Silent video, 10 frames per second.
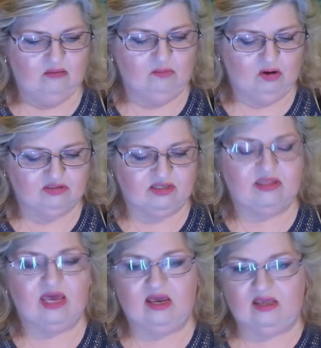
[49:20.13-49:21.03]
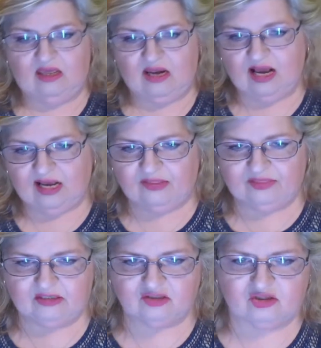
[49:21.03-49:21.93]
most of the day. And I
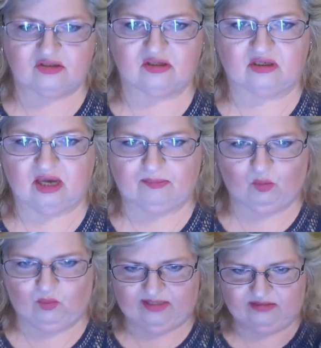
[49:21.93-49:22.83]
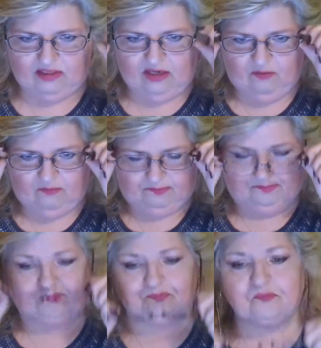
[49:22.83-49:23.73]
got this just a couple weeks ago.
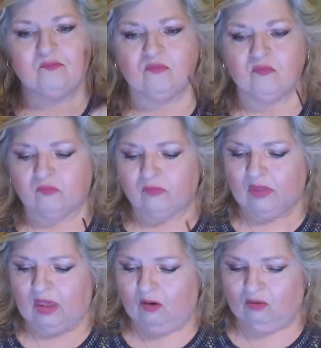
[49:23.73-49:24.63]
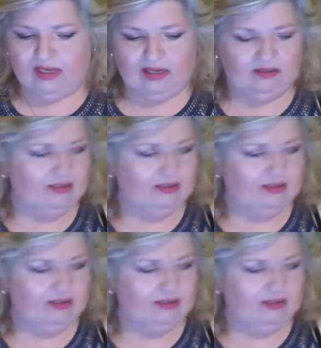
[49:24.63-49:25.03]
Okay,